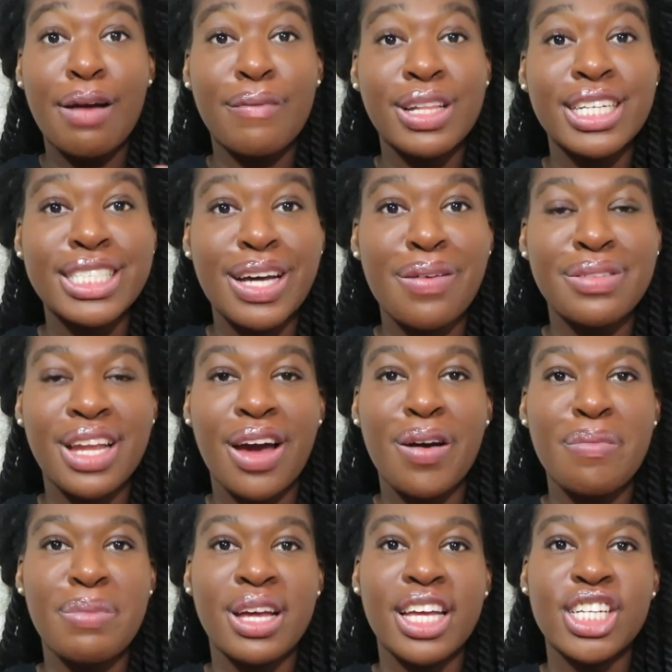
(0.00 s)
I really don't
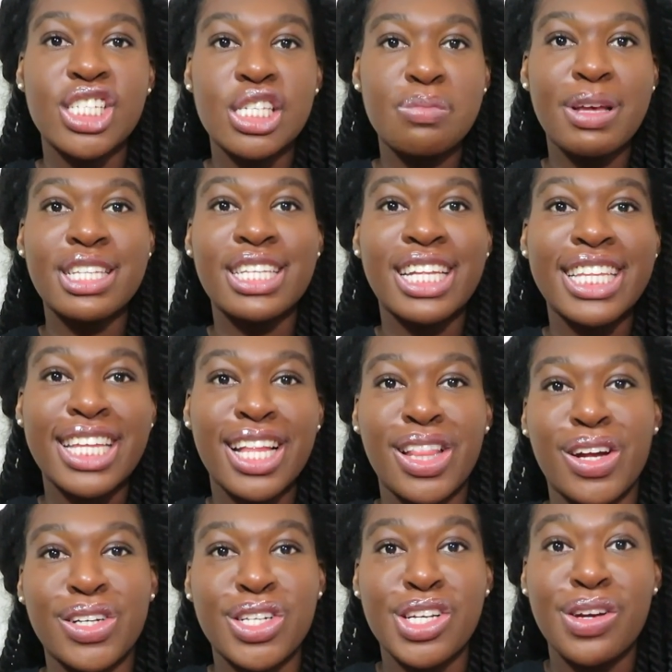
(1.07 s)
know, but it just basically
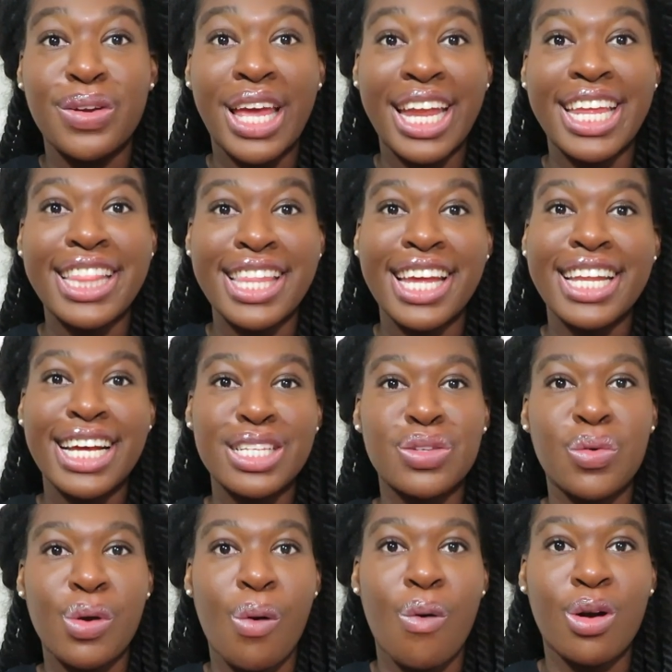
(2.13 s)
alerts you on anything
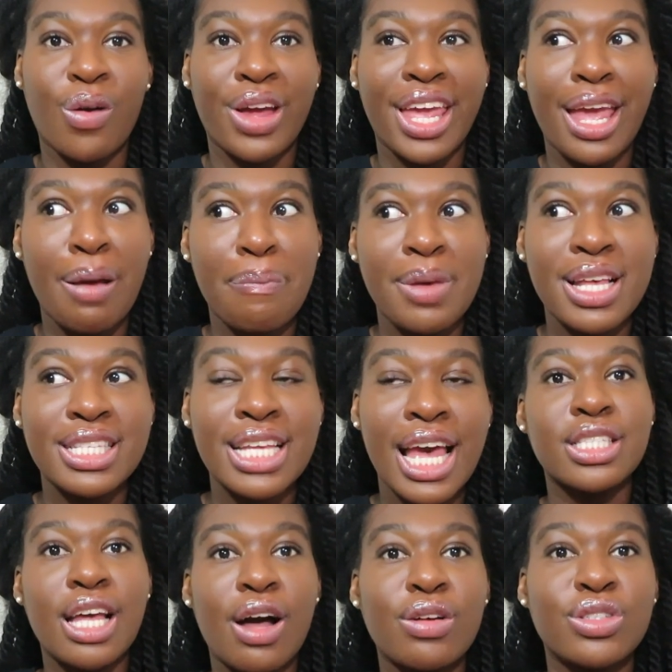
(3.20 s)
that's going on on campus.
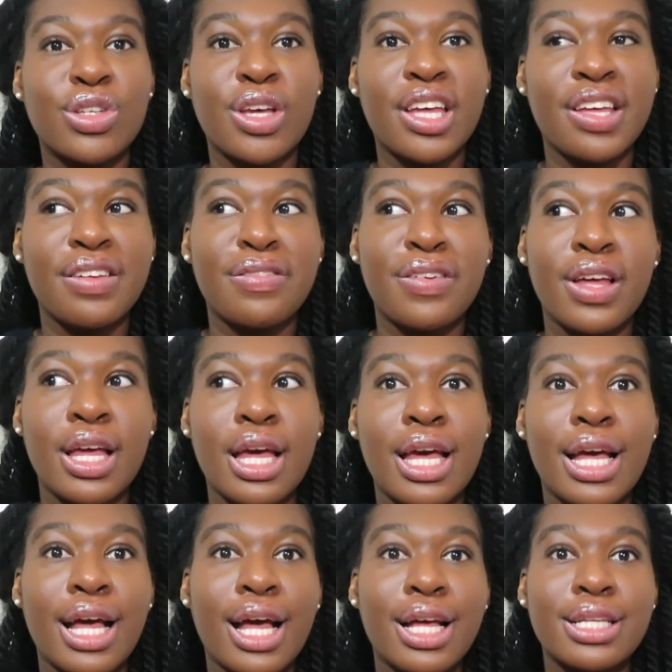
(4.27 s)
It tells you if
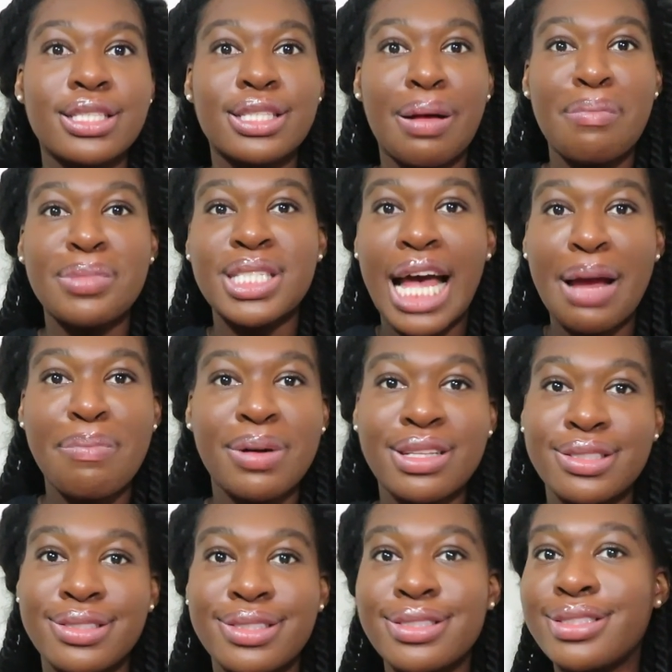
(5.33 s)
some type
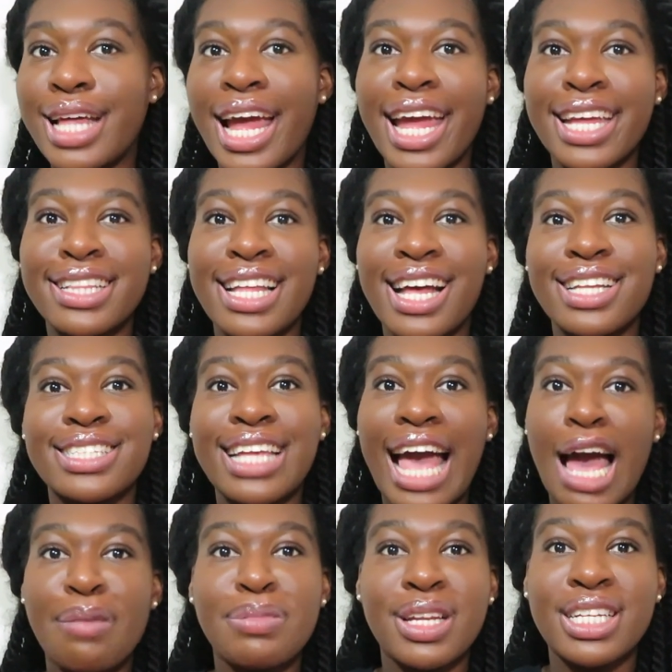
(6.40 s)
of thing that's
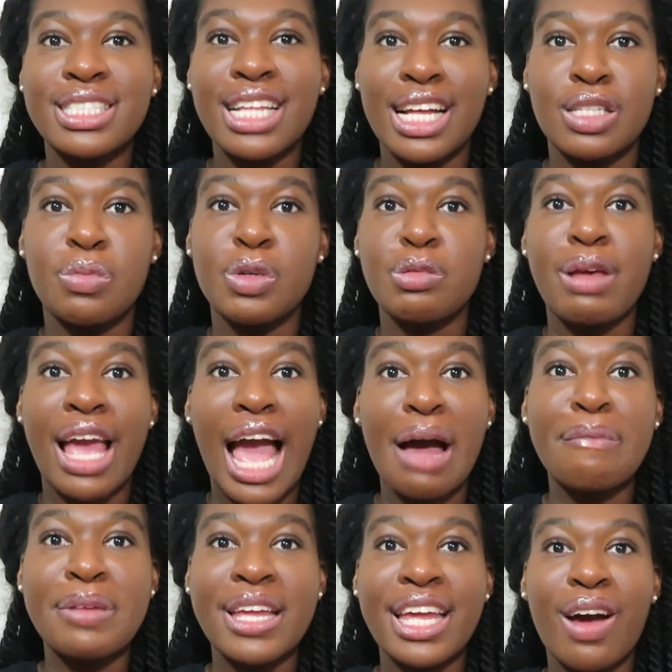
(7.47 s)
happening is not supposed to be
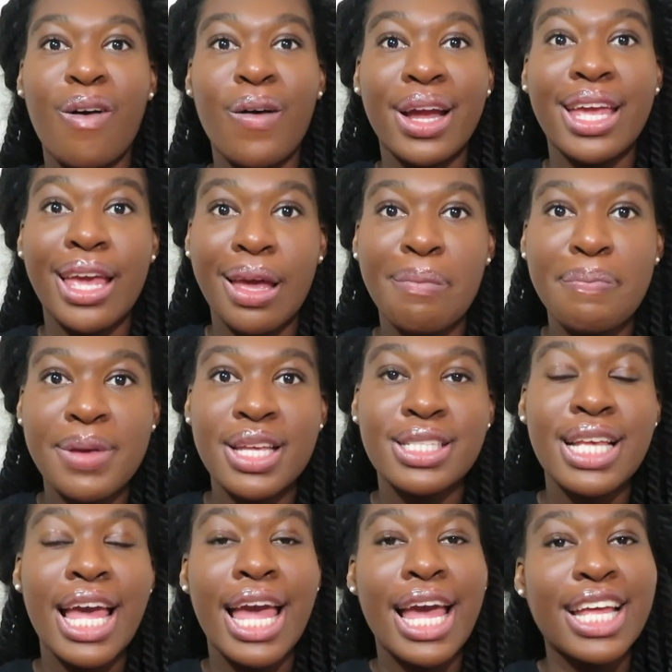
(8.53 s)
happening on
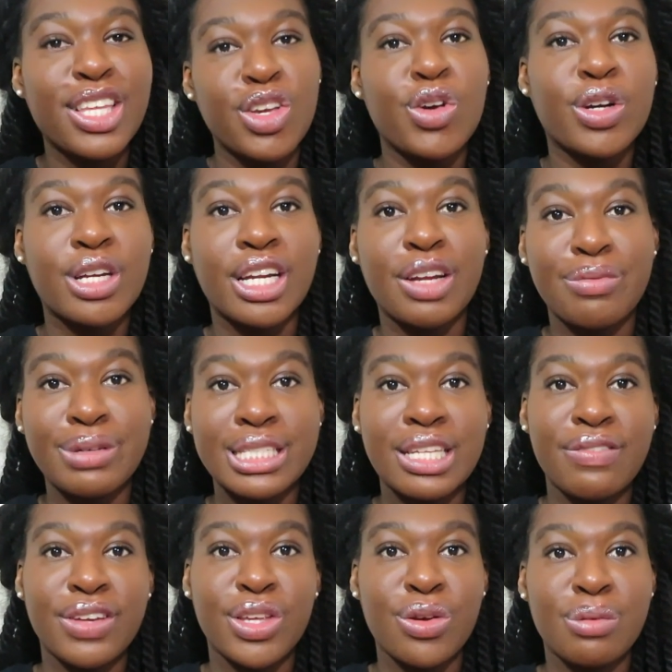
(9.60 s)
campus, you're going to
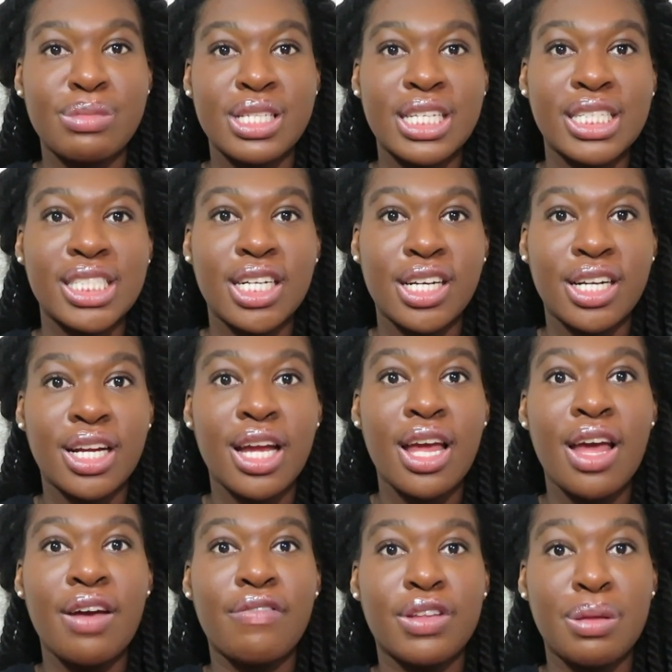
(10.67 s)
receive a UMD alert
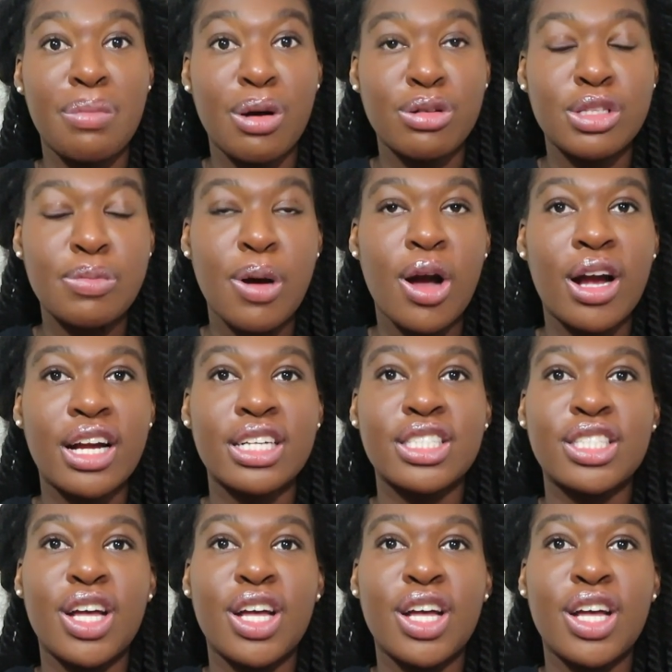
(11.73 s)
for the most part.